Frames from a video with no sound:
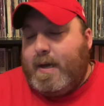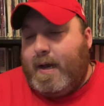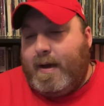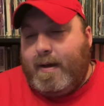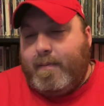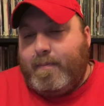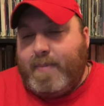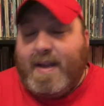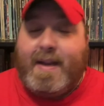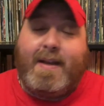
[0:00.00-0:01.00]
Um,
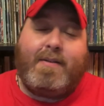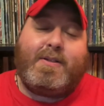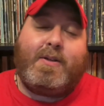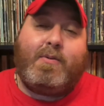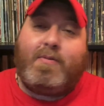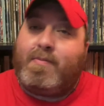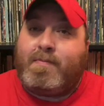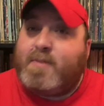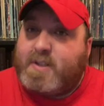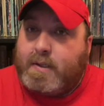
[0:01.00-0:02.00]
anyhow, so
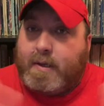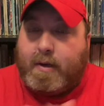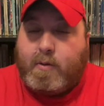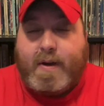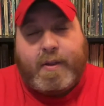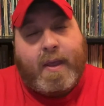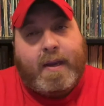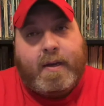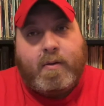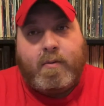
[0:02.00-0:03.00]
just a, a quick
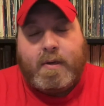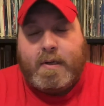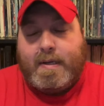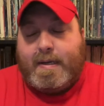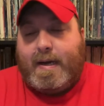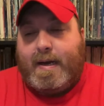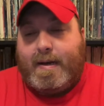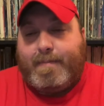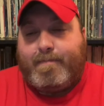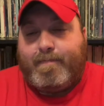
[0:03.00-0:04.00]
thank you
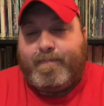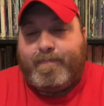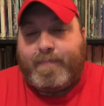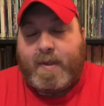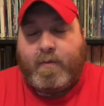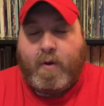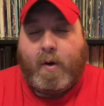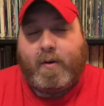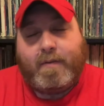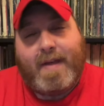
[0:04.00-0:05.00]
um, for
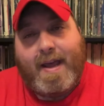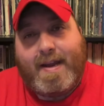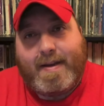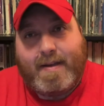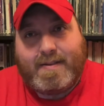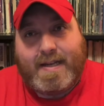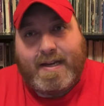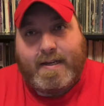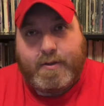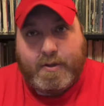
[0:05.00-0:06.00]
all of that, and now let's get
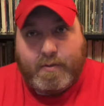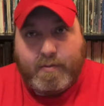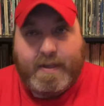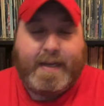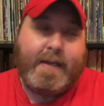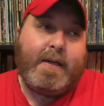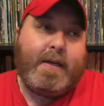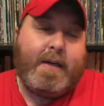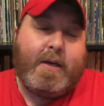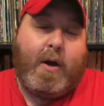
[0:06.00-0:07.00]
into the
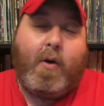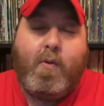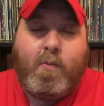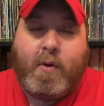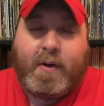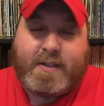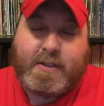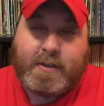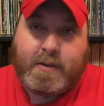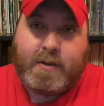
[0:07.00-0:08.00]

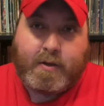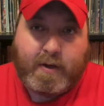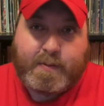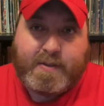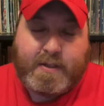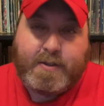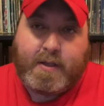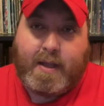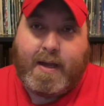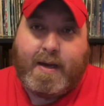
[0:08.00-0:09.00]
Homeworx Christmas in
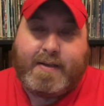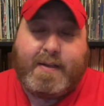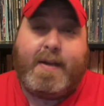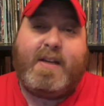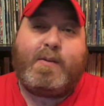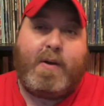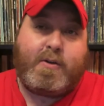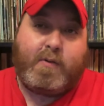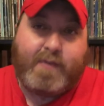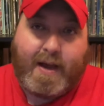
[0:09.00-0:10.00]
July today's
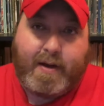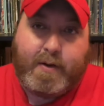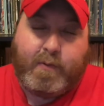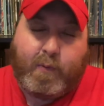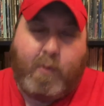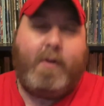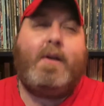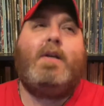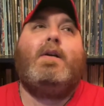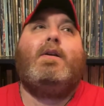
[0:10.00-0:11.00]
special value for
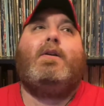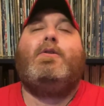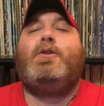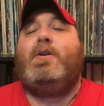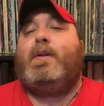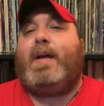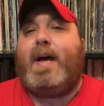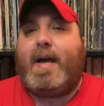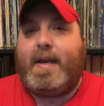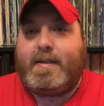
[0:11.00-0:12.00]

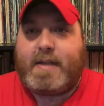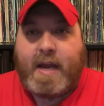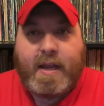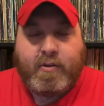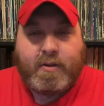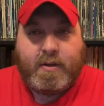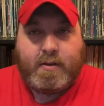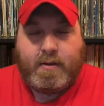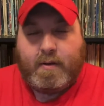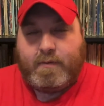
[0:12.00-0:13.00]
July tenth
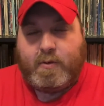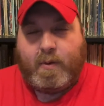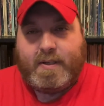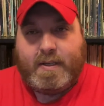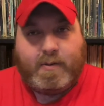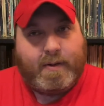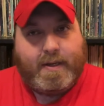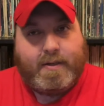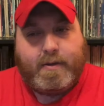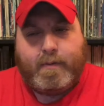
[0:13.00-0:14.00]
of twenty
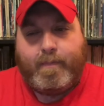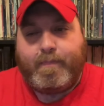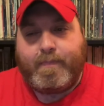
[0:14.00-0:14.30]
twenty-two.